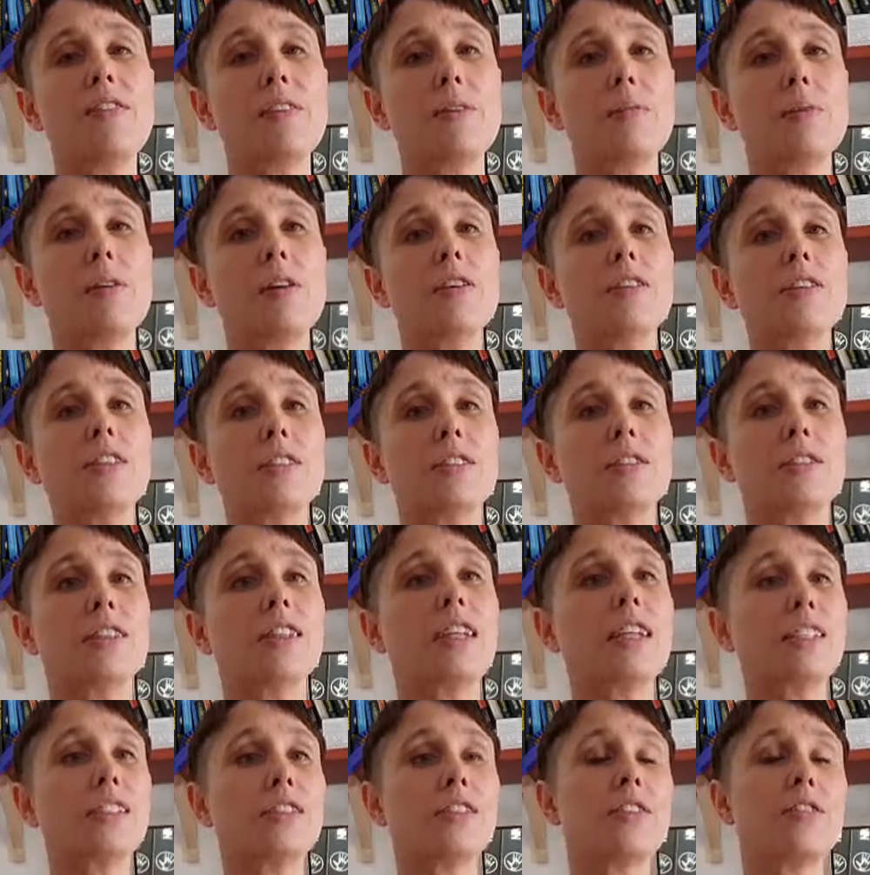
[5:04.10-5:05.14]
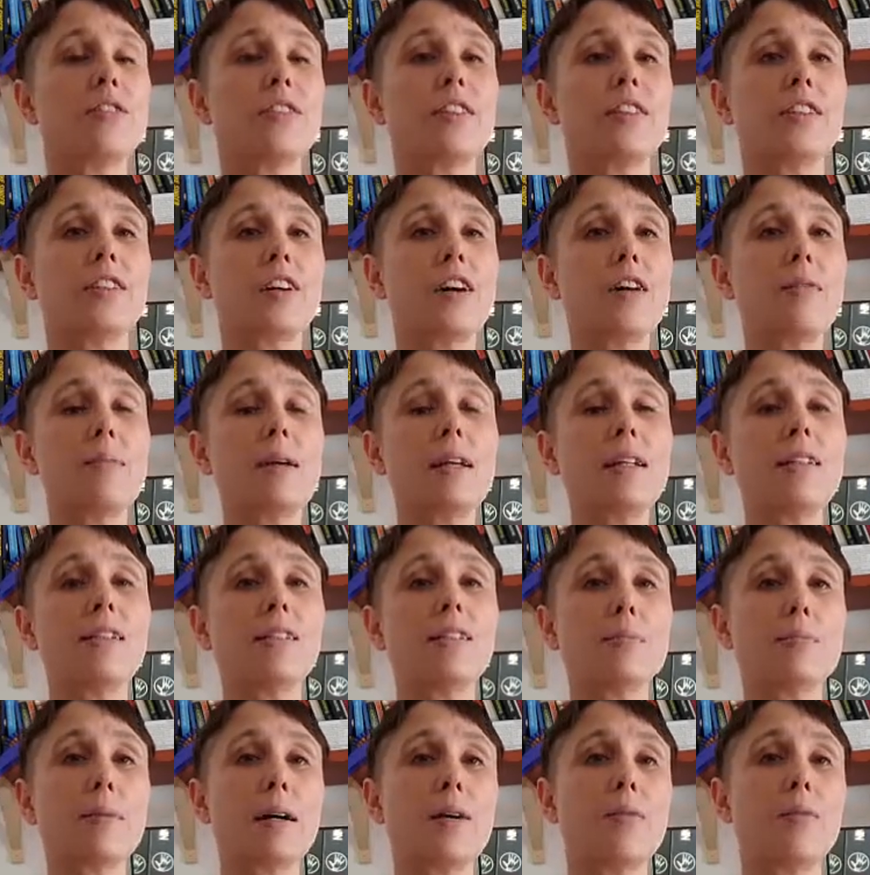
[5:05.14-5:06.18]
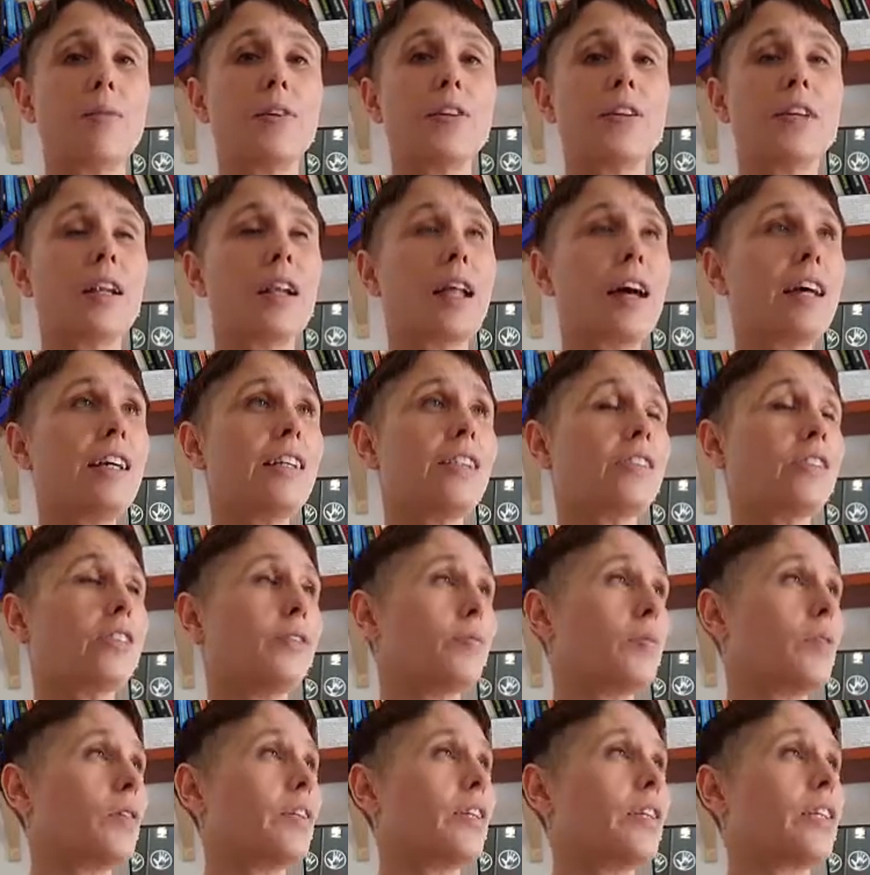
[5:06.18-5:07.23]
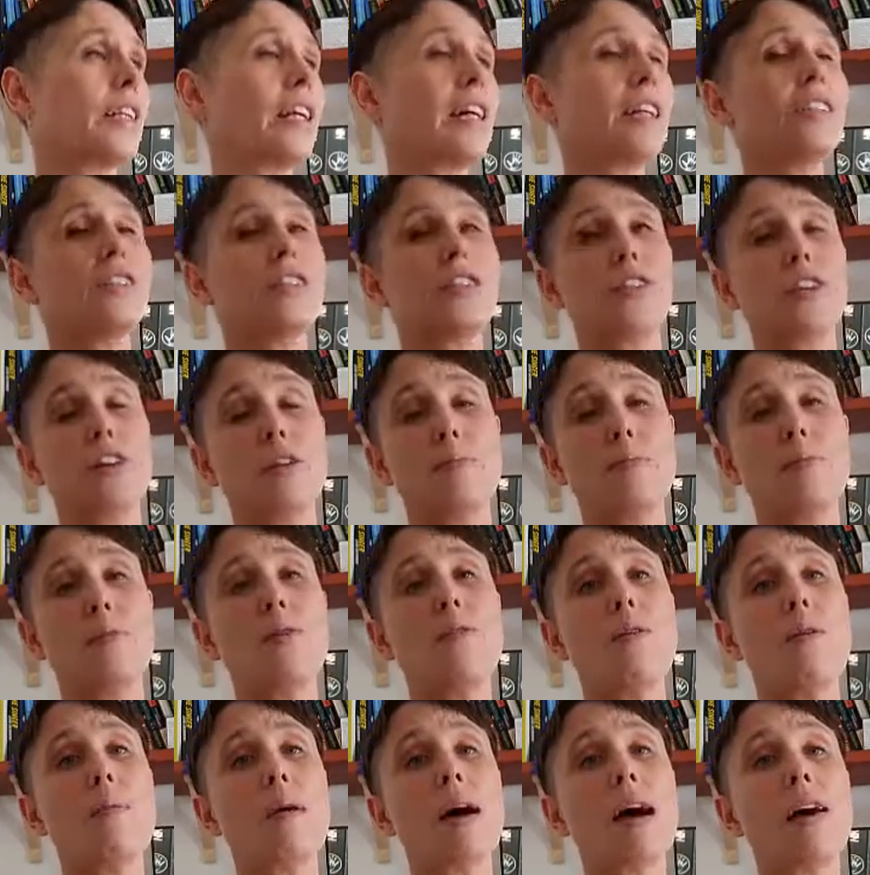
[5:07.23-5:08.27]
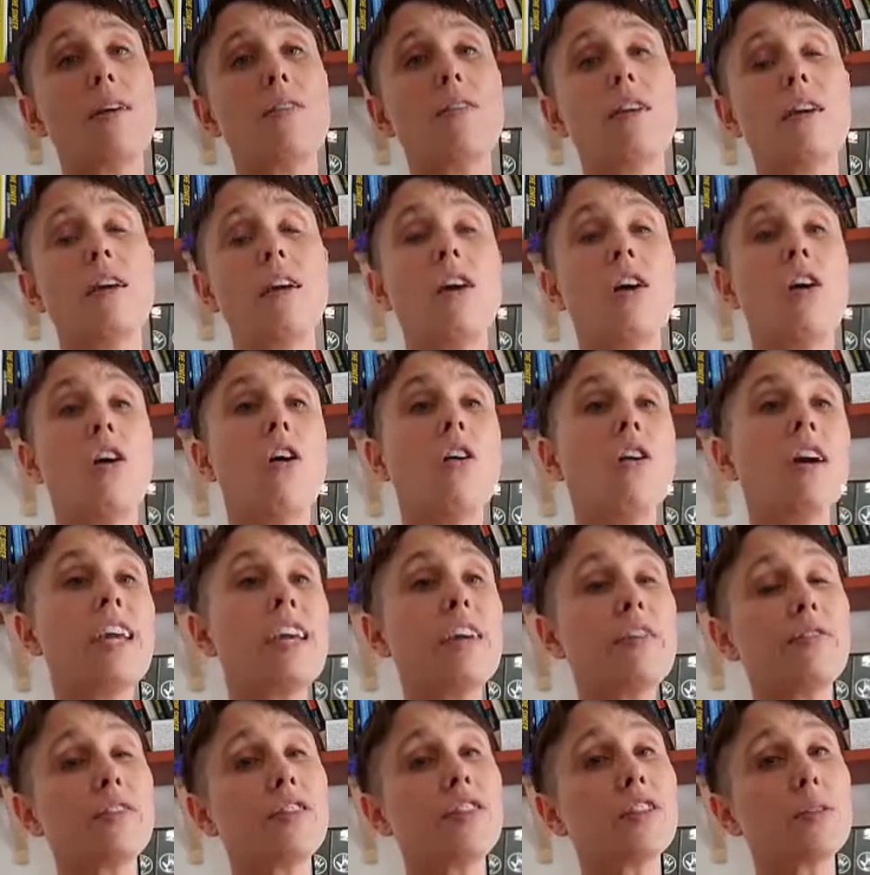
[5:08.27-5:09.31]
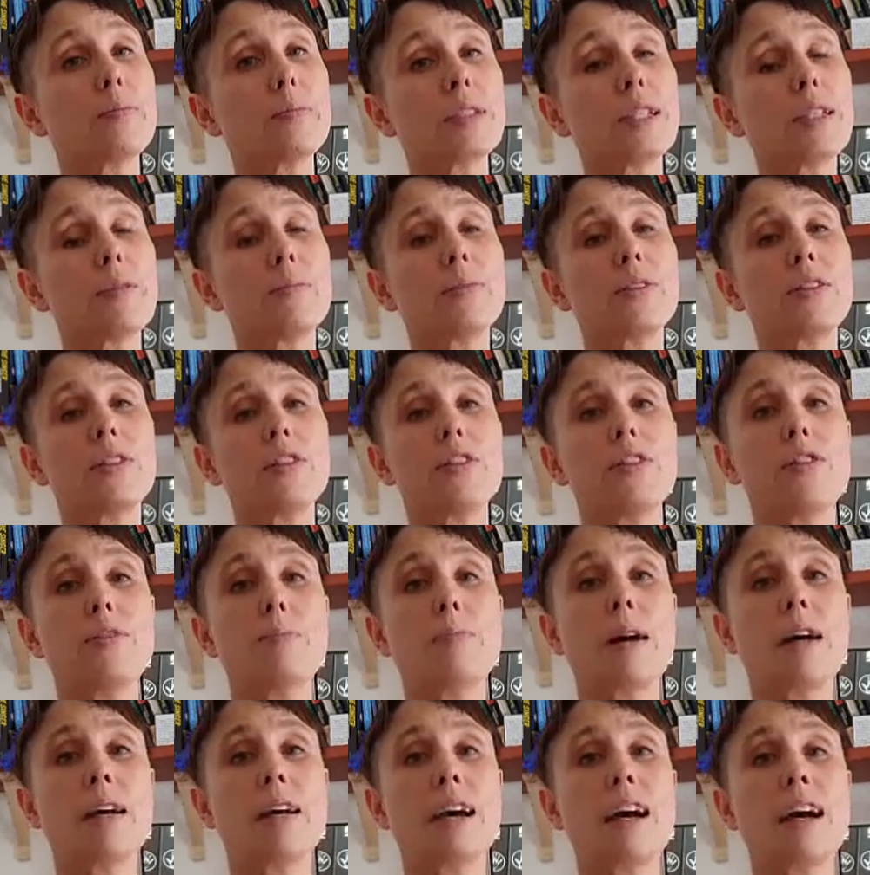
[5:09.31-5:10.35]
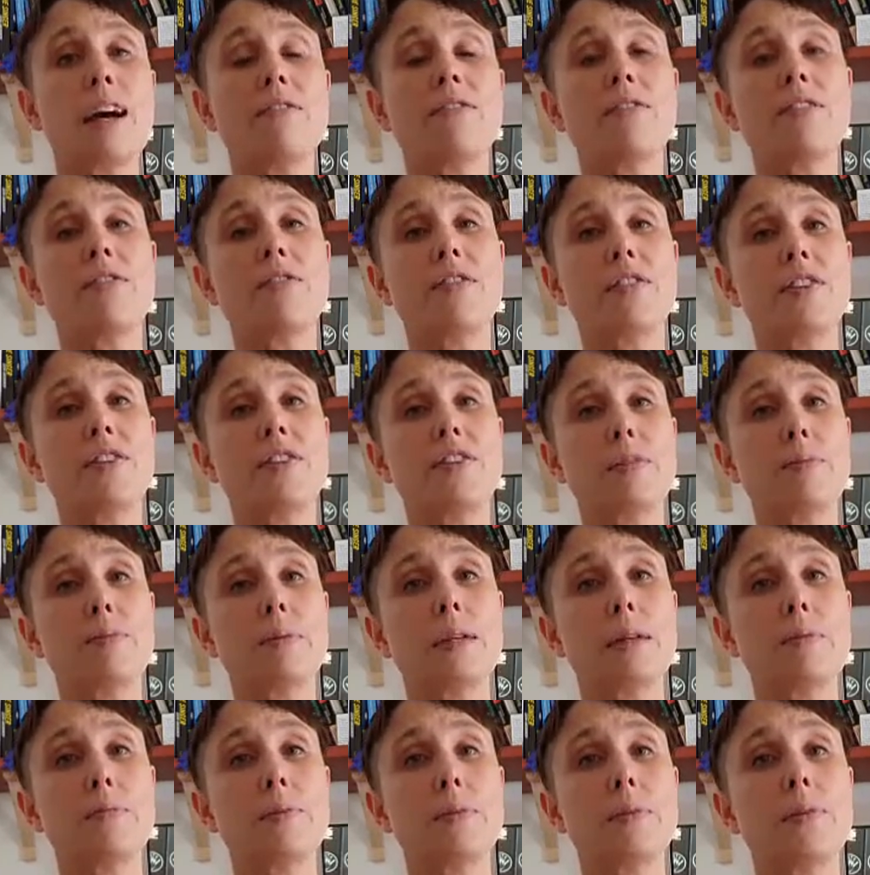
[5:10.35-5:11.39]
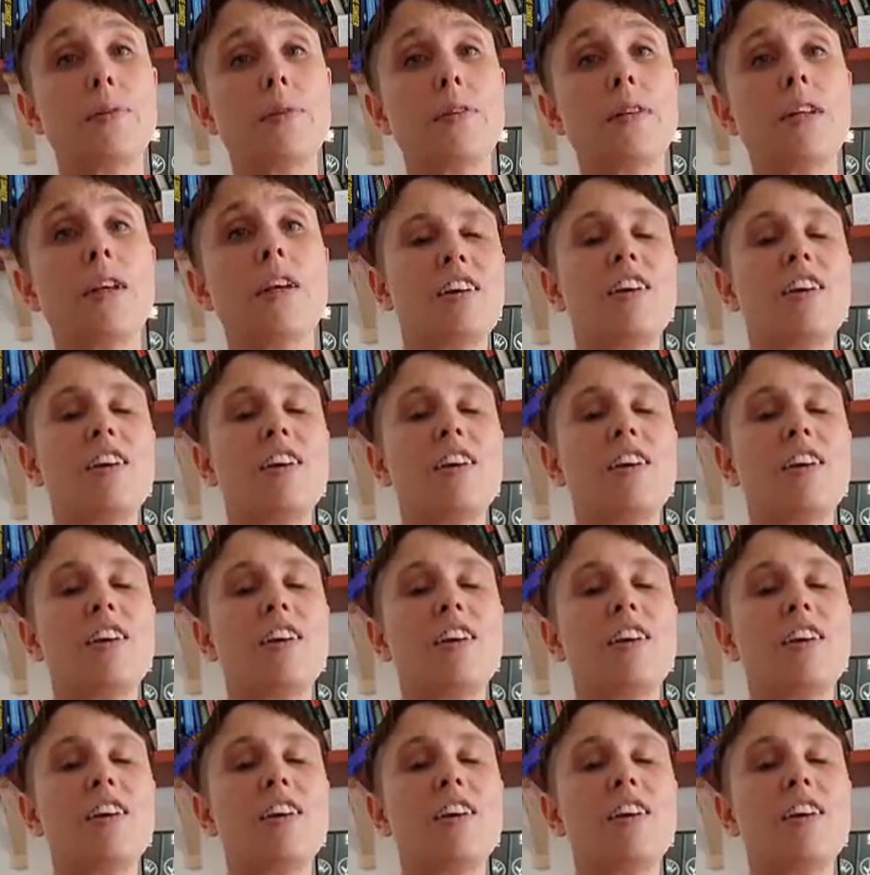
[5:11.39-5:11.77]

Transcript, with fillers: it was, and say stuff in the comments about what you liked and what you'd like to know more about, or even some tips that you might have for other people.